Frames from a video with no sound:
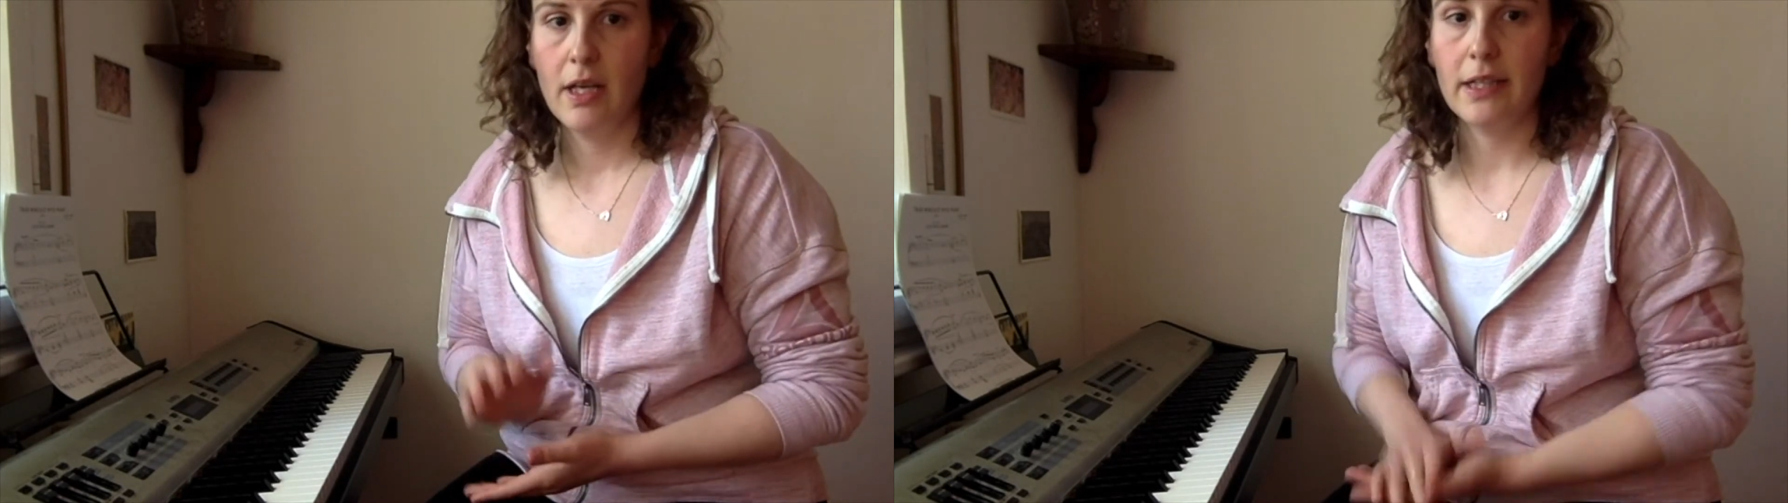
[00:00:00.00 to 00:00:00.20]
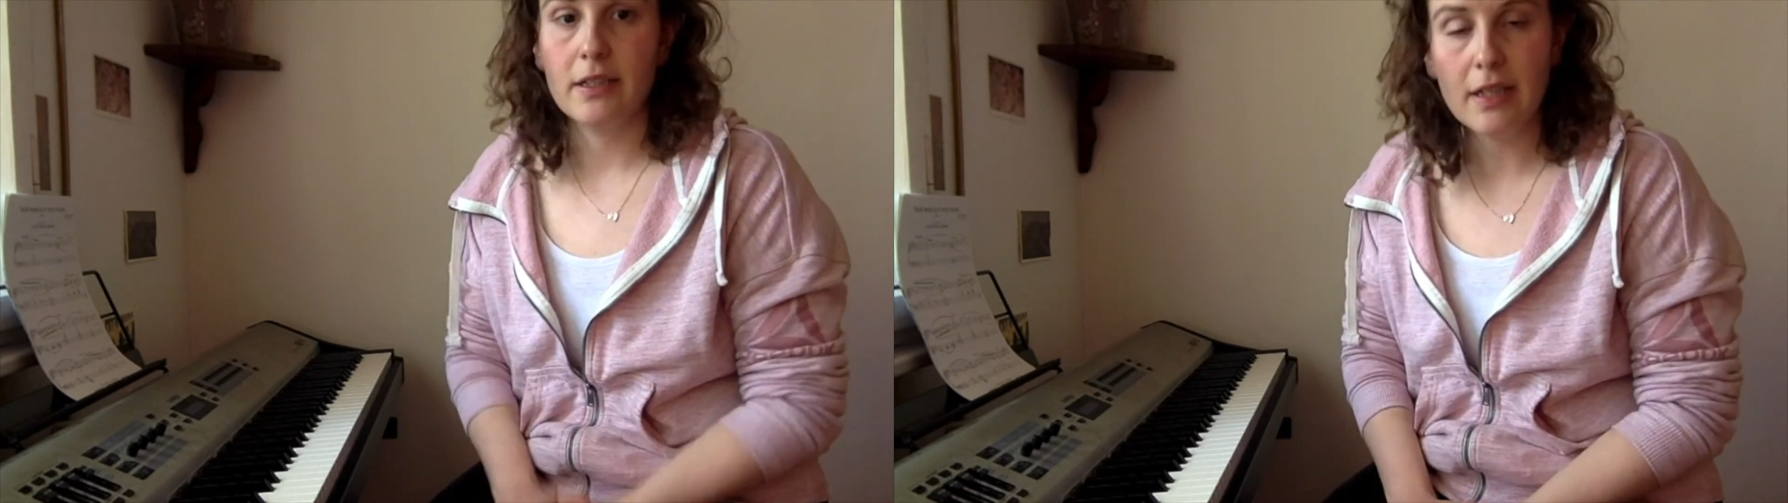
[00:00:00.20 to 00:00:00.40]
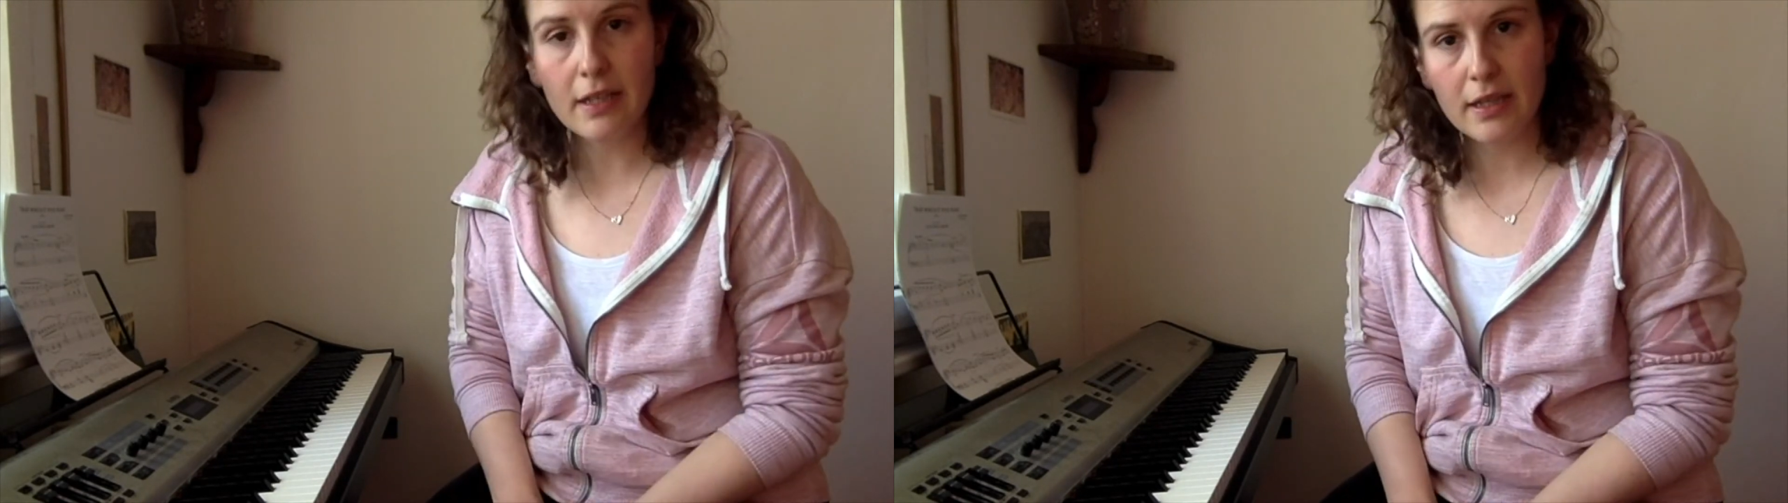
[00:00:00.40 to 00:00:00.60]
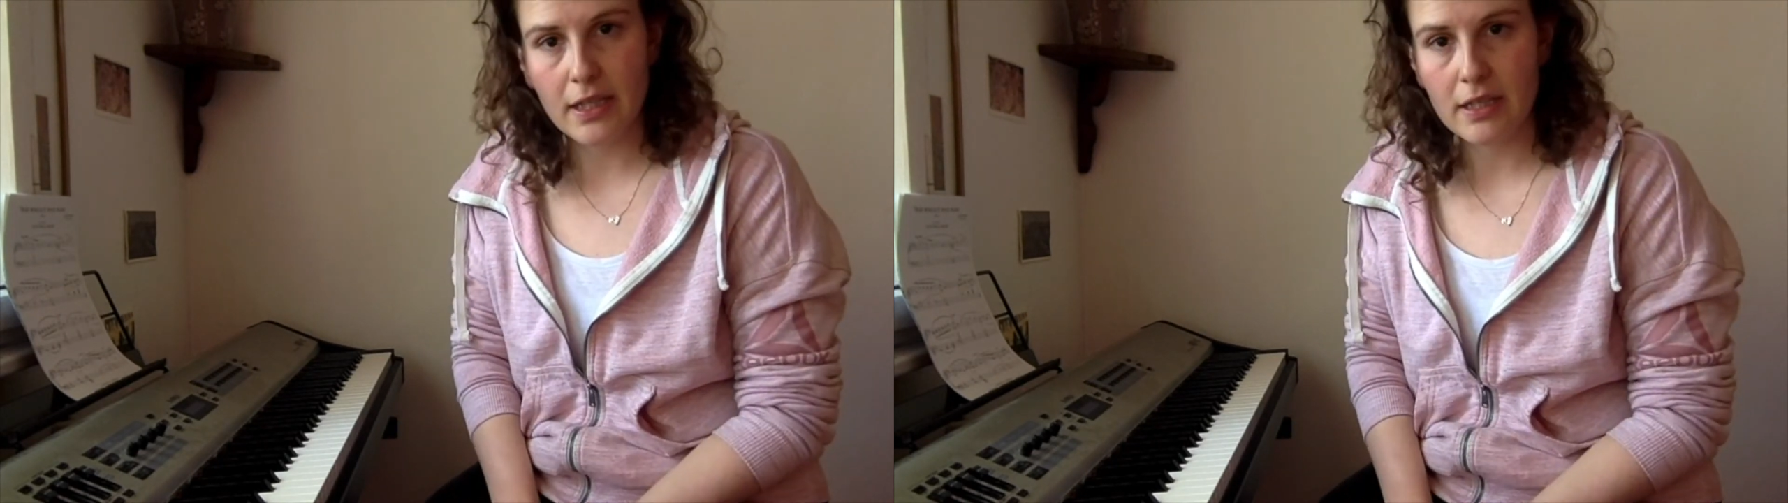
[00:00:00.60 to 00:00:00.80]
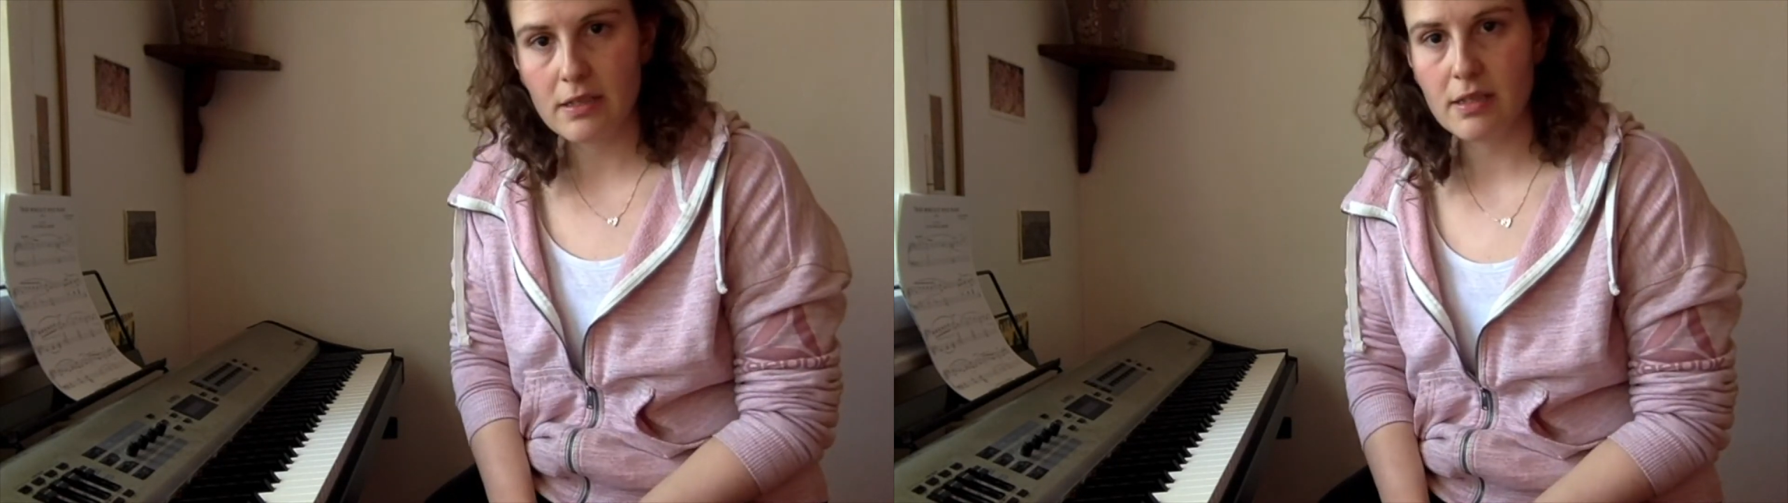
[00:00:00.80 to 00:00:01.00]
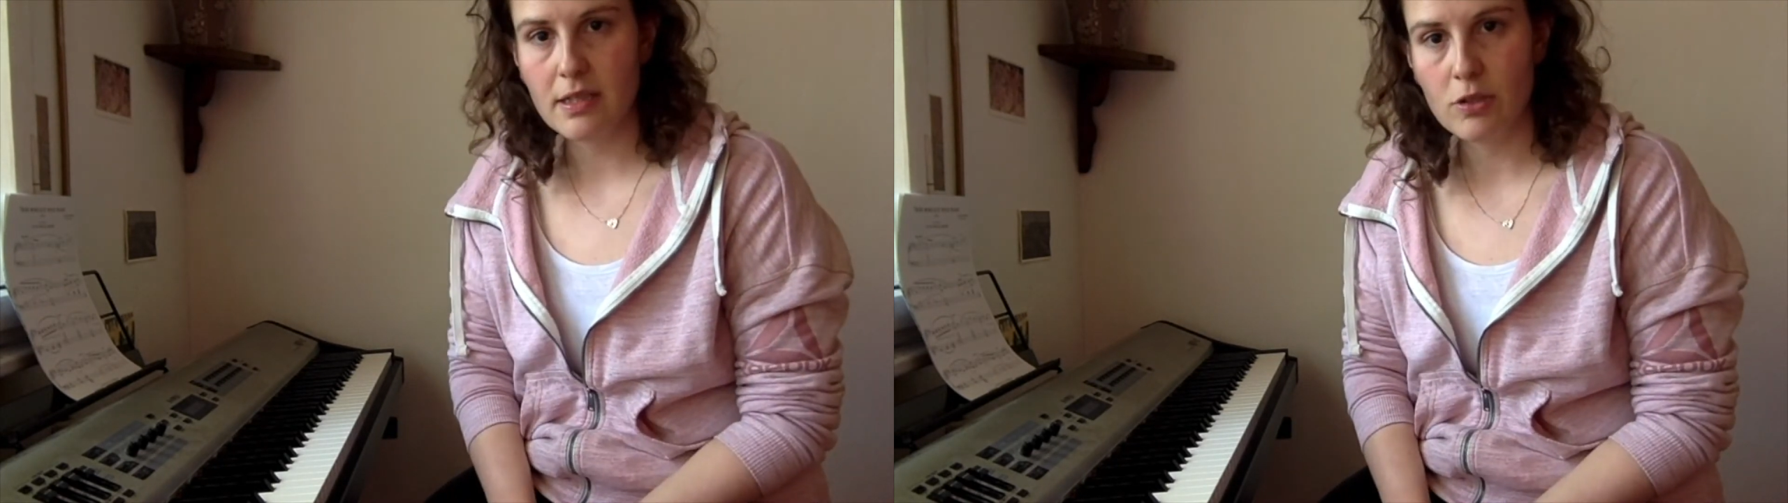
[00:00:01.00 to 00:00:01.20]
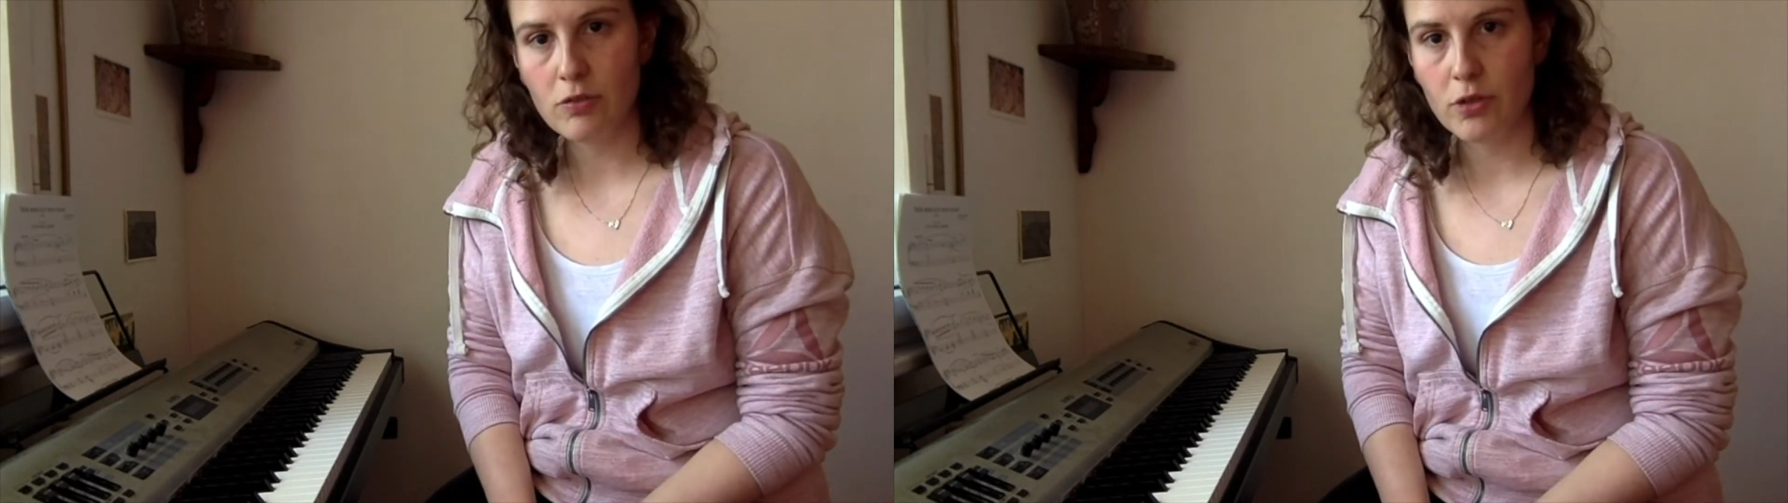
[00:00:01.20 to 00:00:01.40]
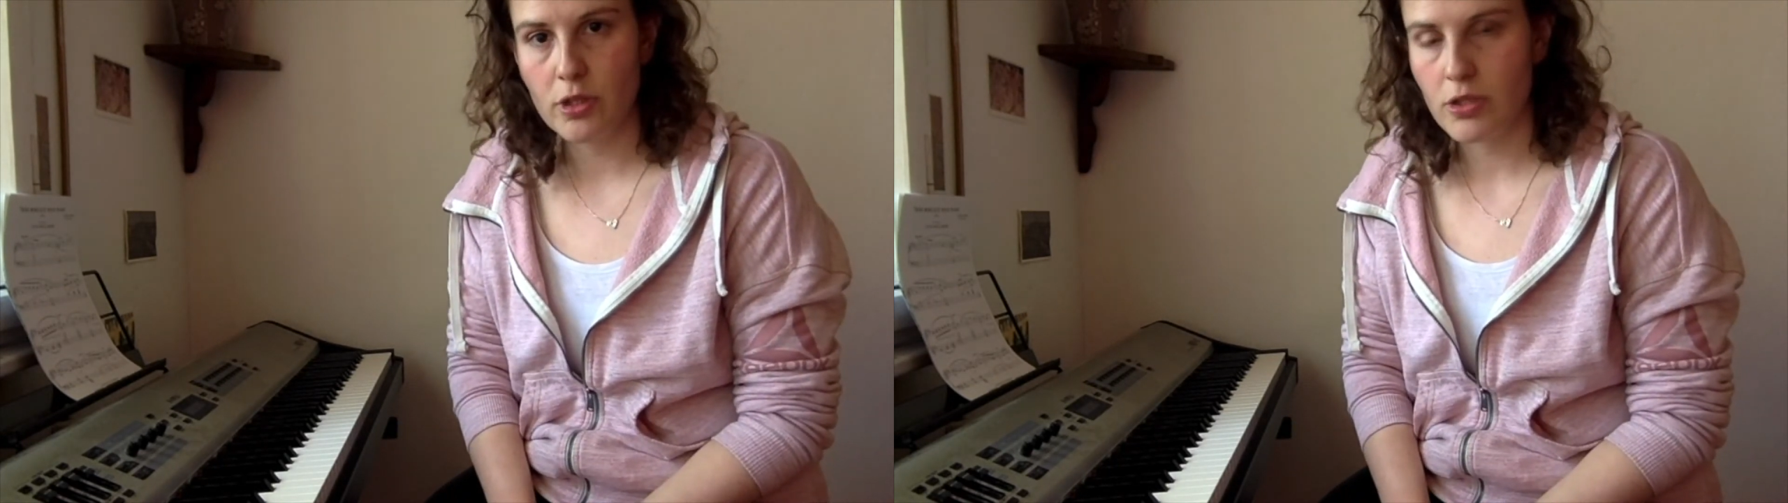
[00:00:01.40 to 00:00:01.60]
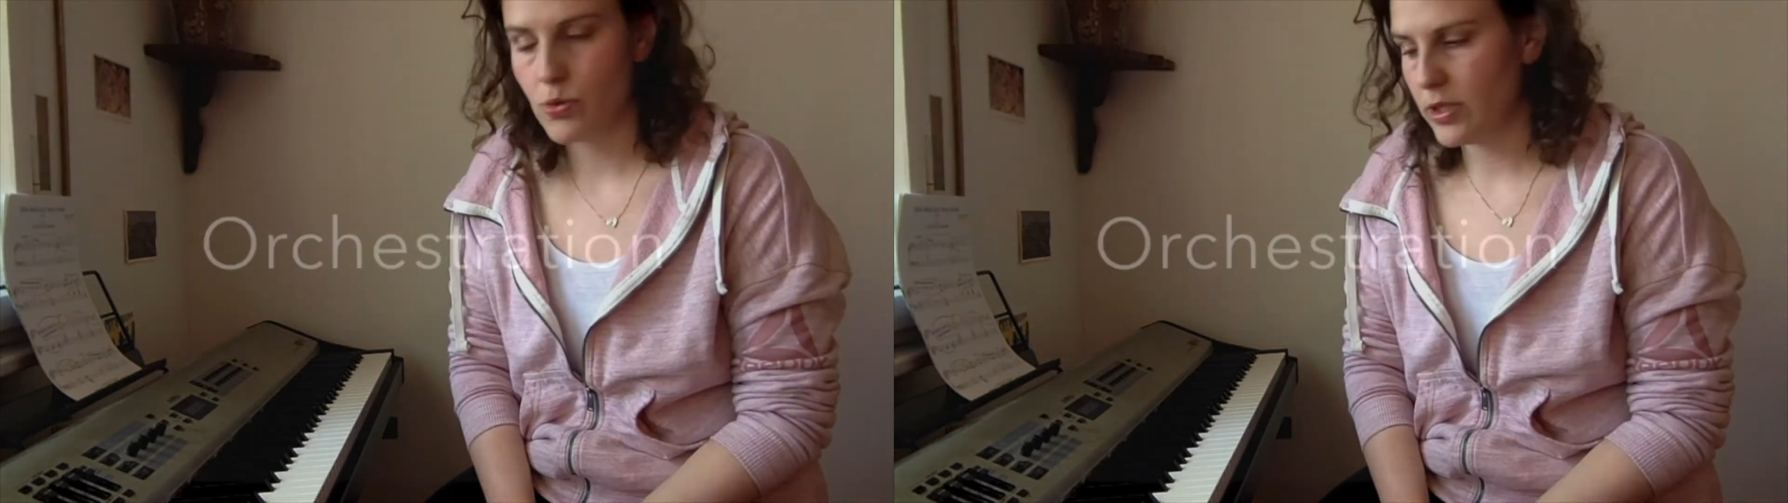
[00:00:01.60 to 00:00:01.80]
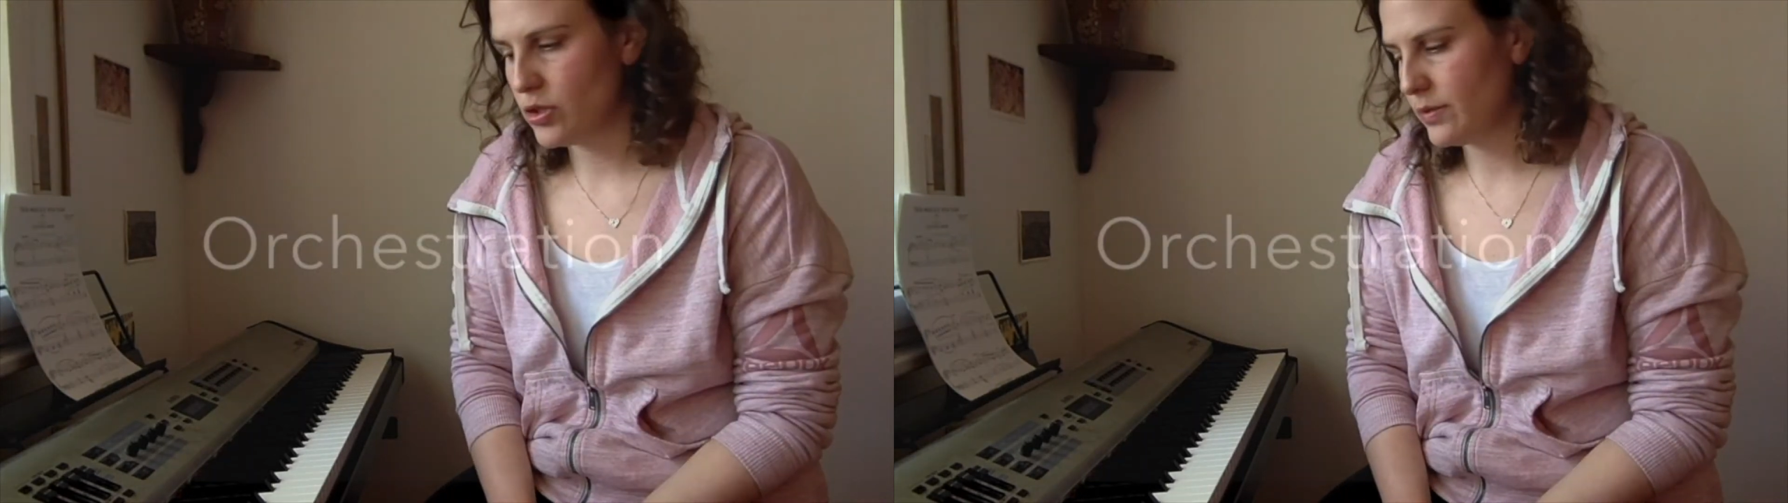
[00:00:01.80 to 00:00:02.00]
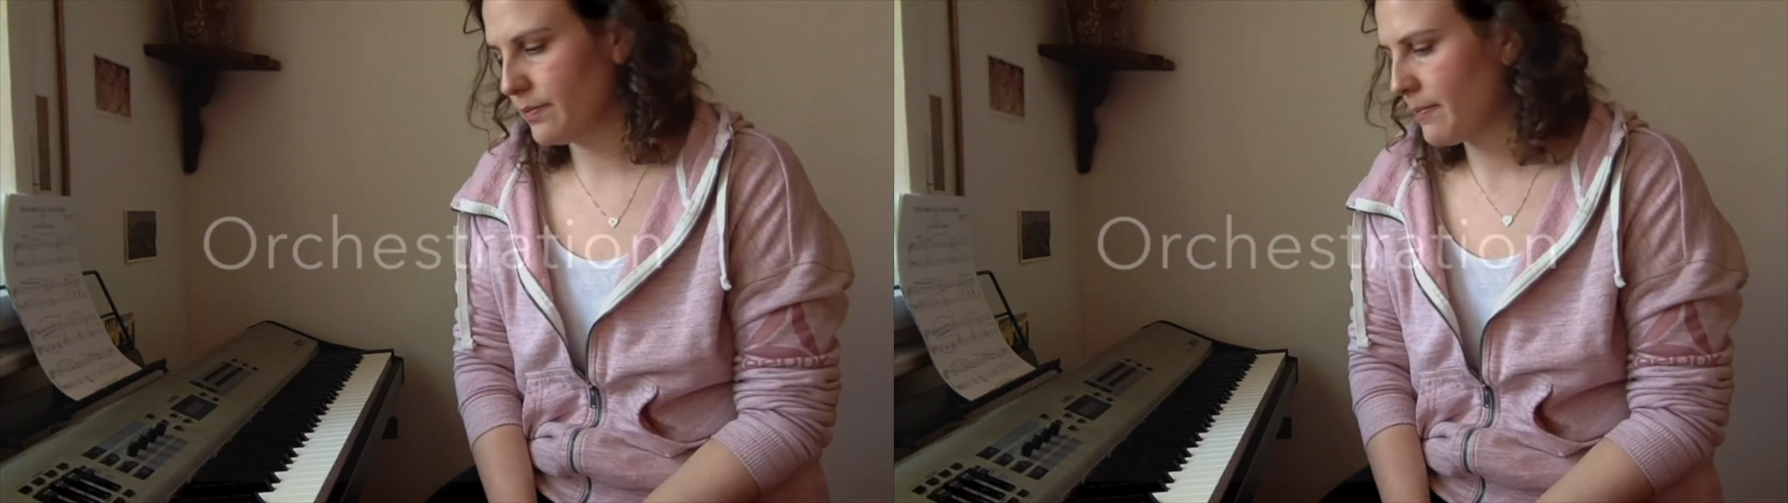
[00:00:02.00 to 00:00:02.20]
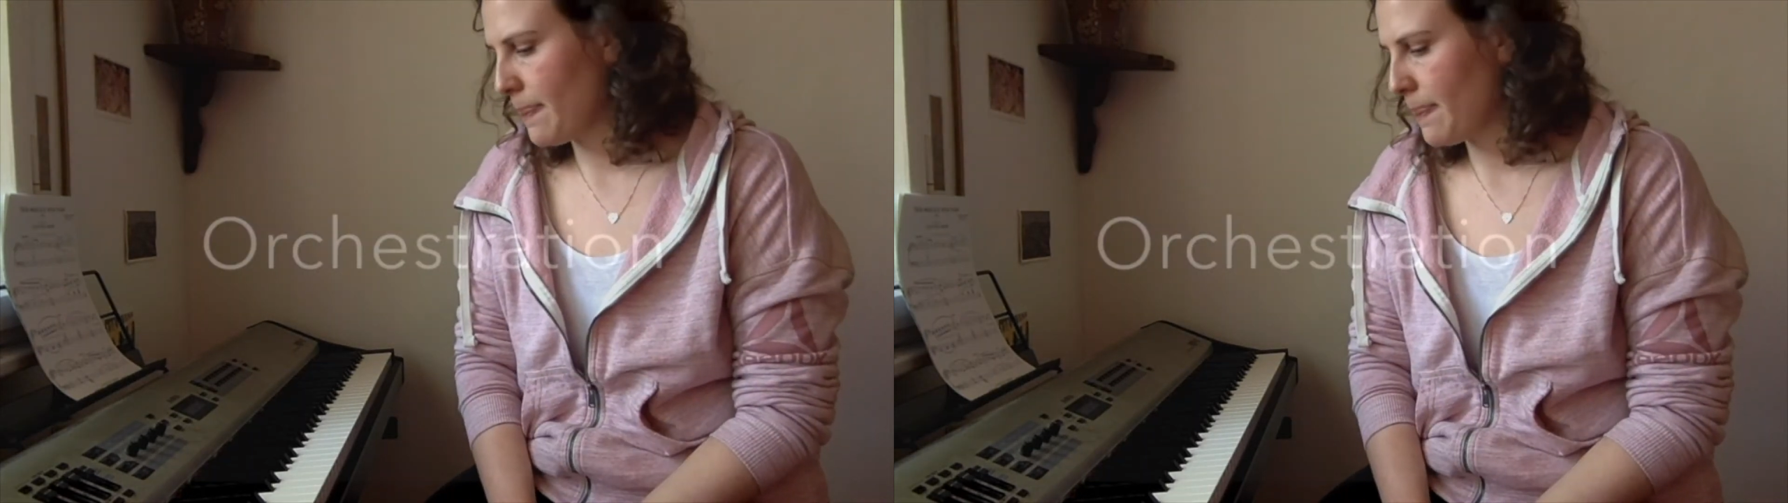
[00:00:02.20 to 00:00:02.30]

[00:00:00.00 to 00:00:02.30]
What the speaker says: And another thing is a sense of orchestration.